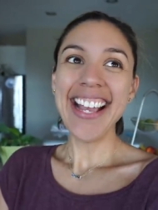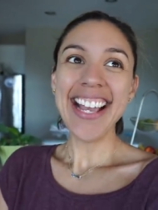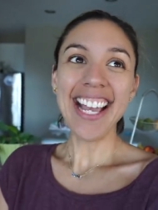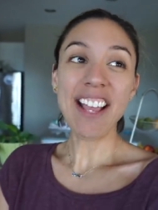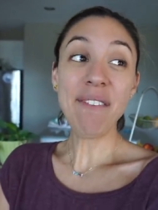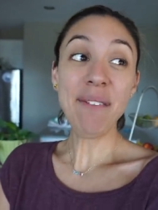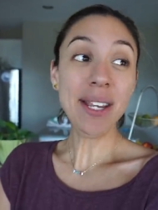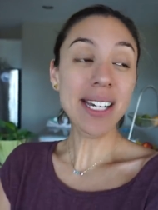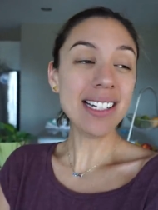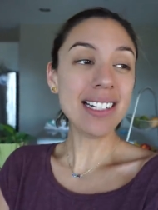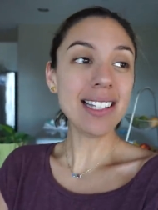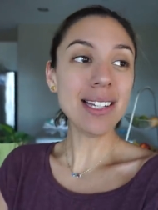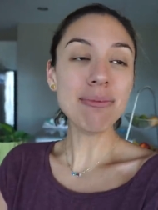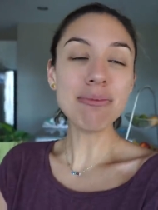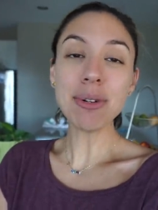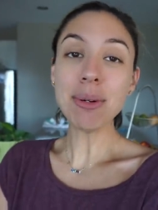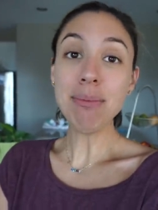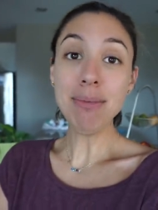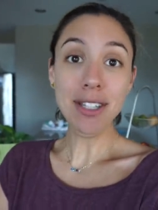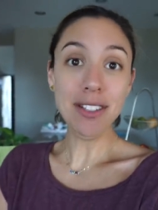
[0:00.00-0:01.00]
If he
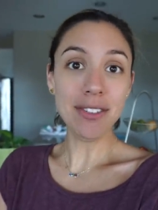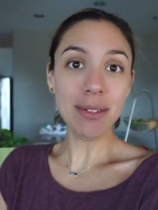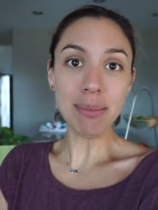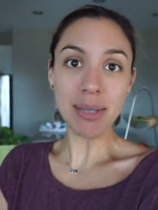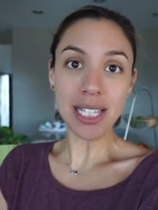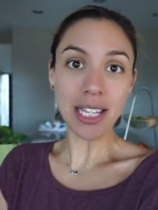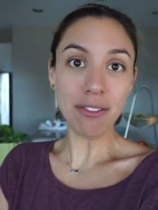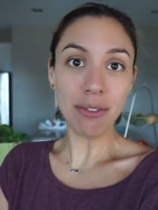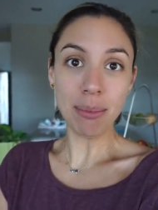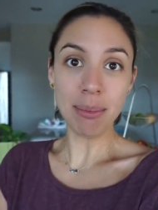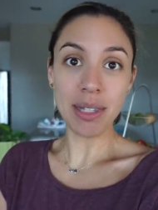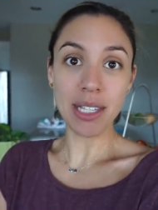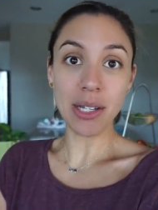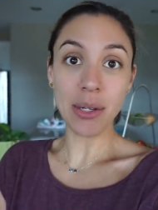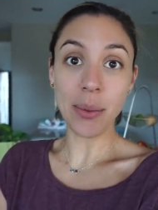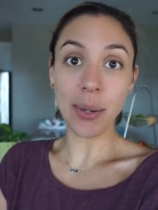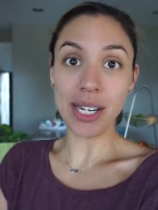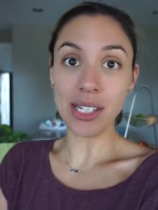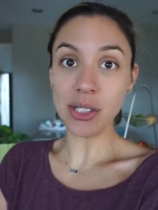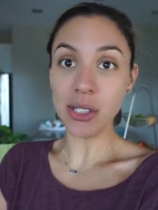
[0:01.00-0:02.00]
doesn't remove himself from the
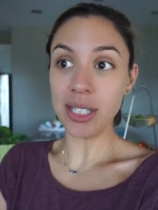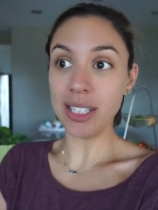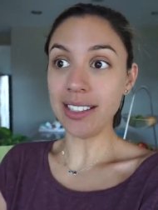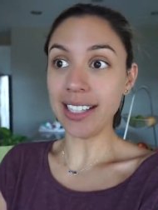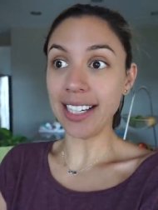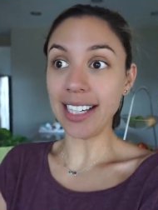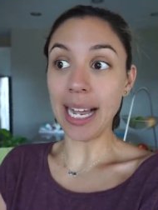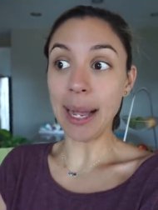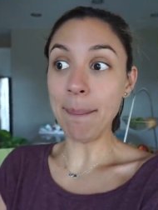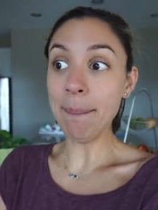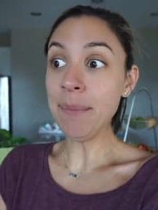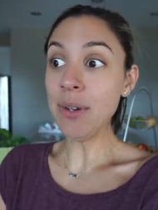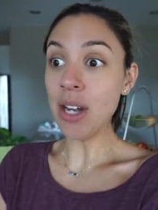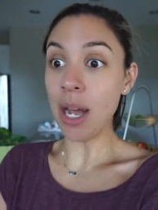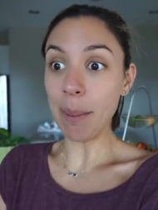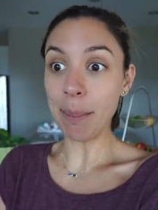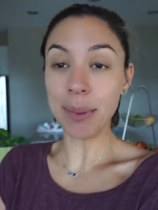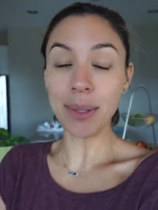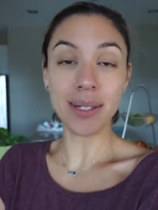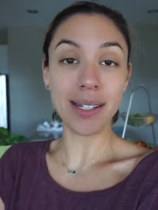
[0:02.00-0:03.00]
equation, like I'm
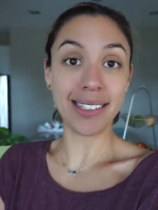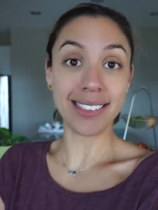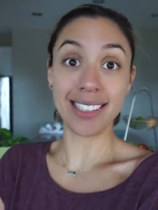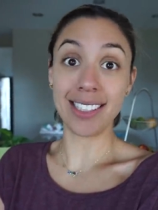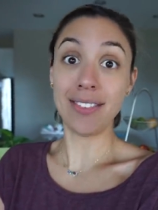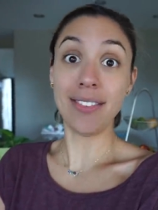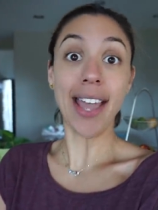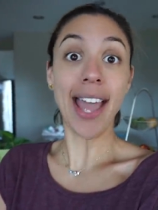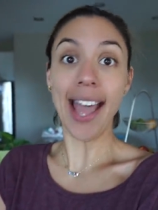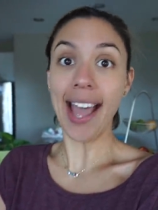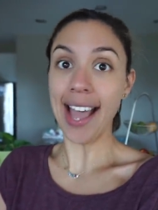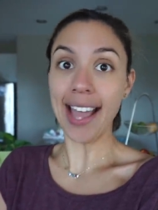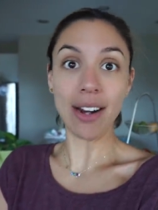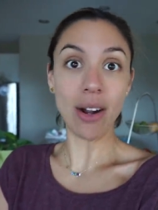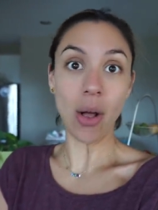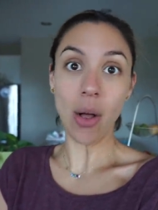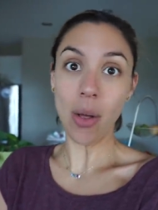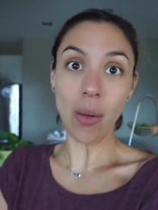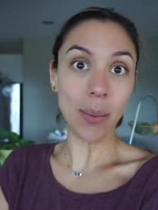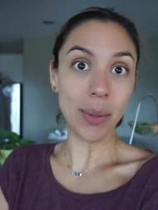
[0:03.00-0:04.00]
not productive at
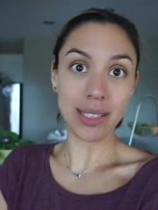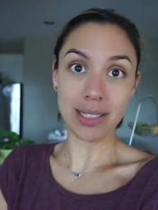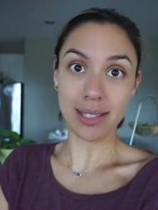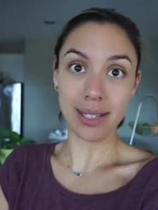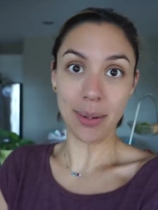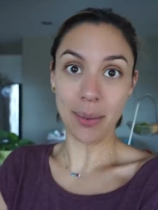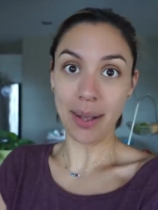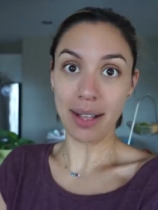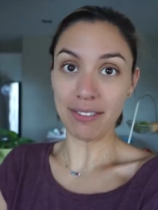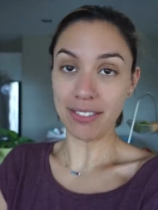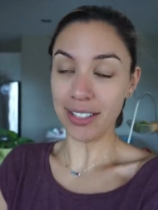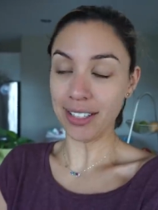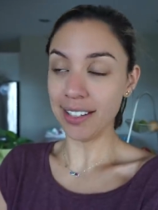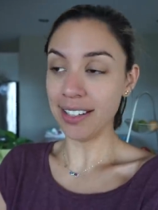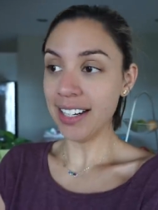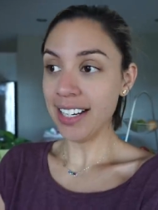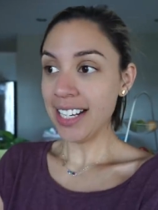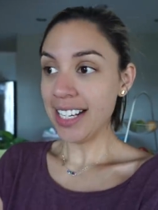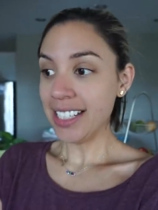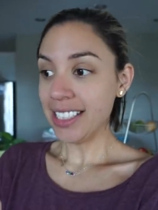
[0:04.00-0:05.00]
all
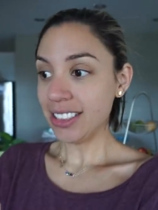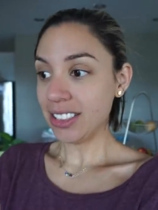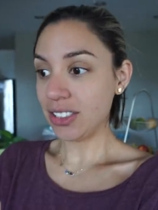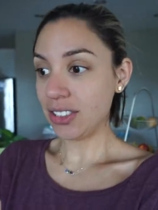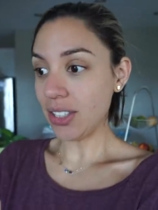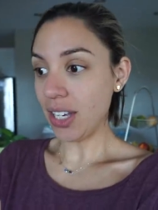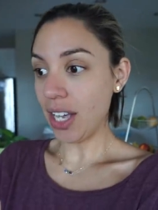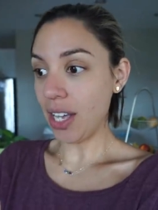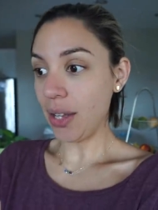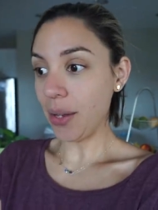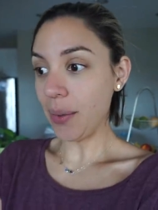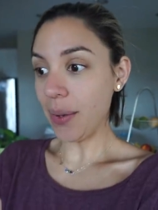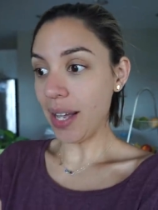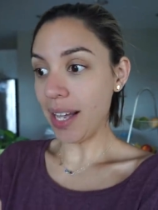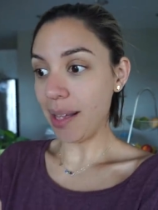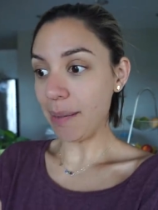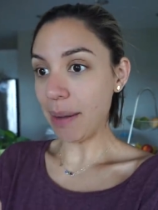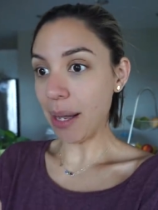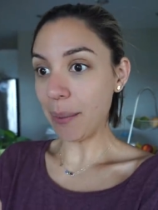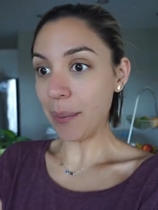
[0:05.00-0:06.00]
whatsoever. So
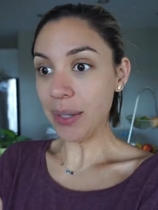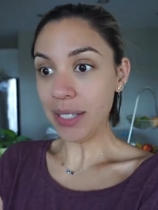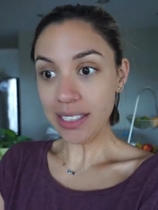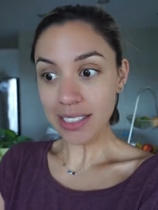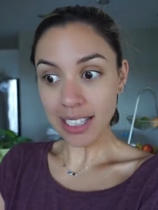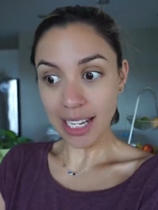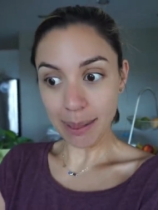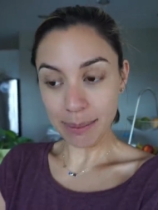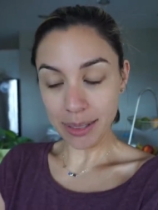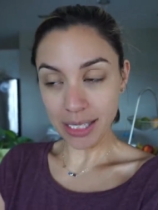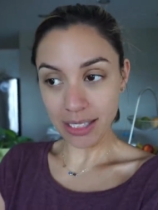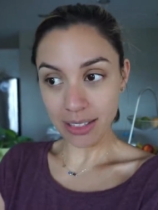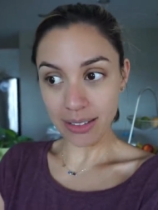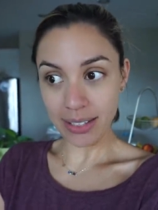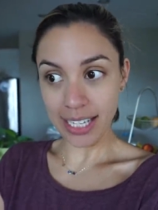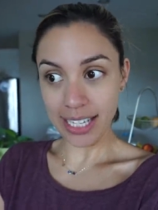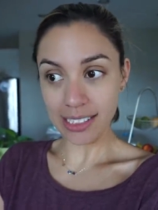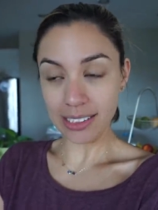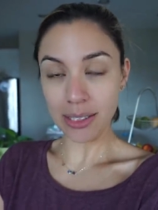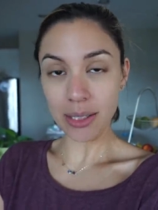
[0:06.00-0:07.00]
um, I wanted to update you
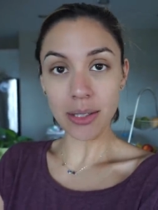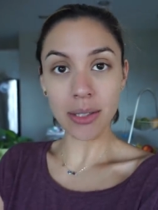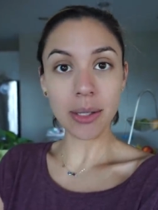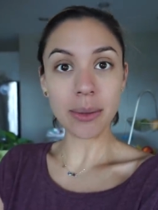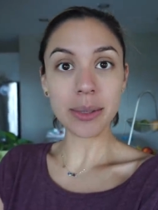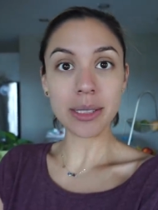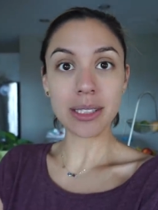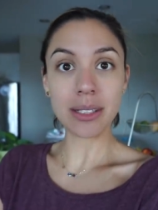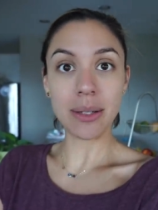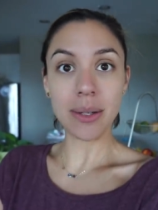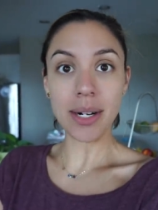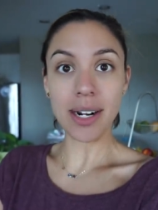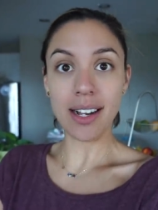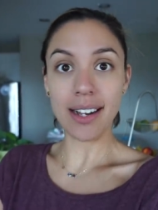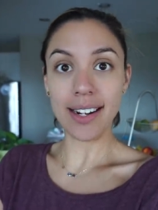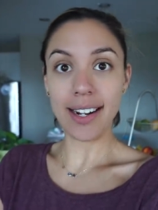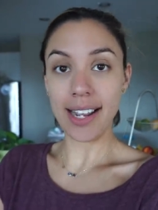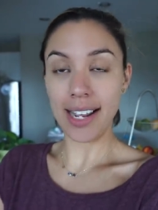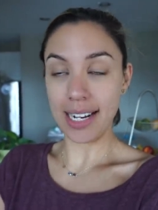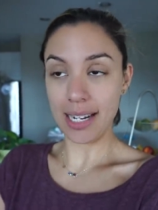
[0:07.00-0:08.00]
guys so you know what's going
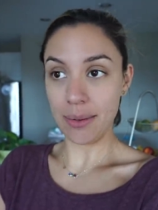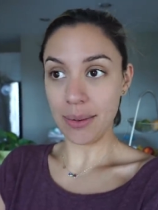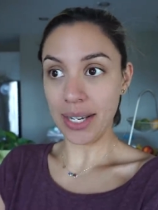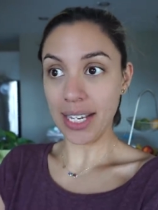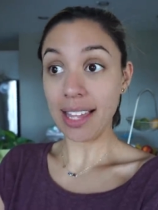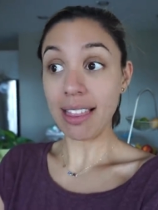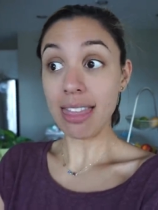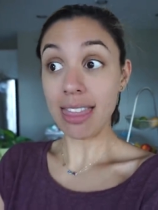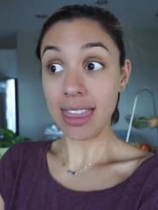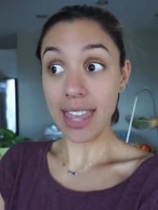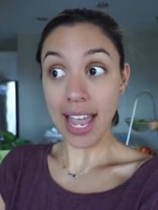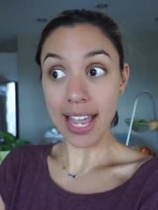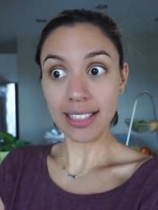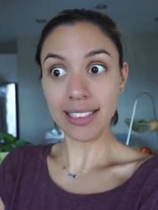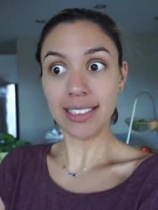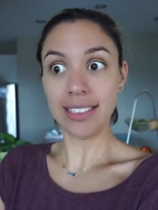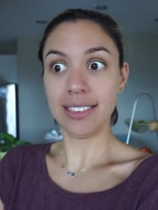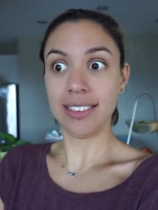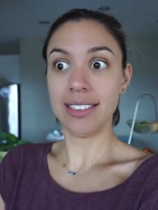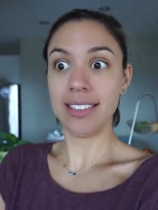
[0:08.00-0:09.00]
on. Anyway,
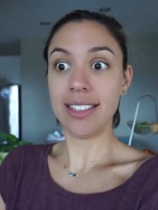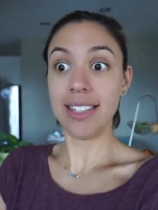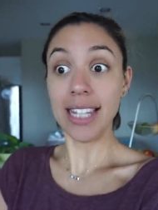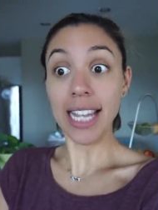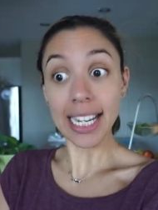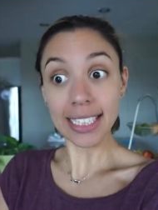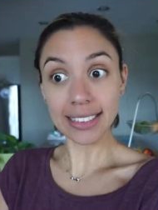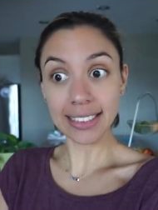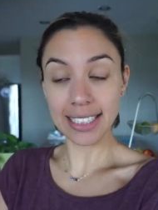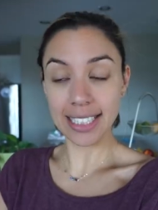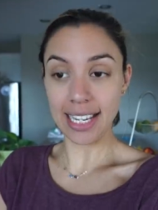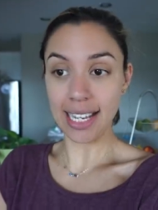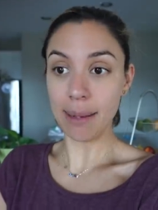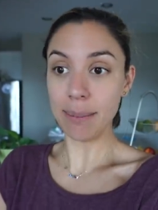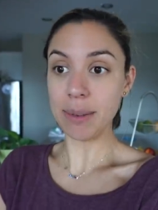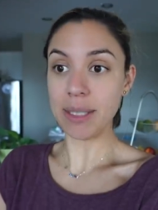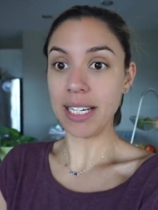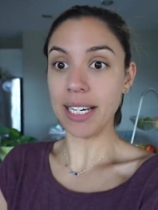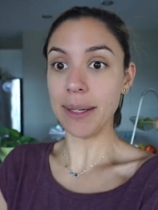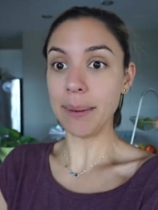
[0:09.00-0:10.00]
that's, that's the
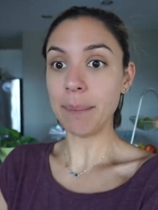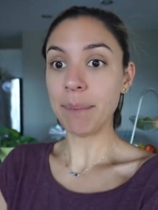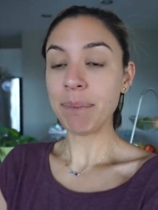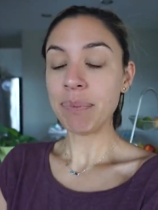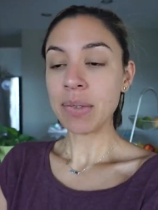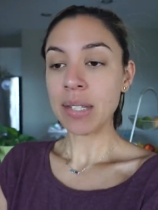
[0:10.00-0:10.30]
update.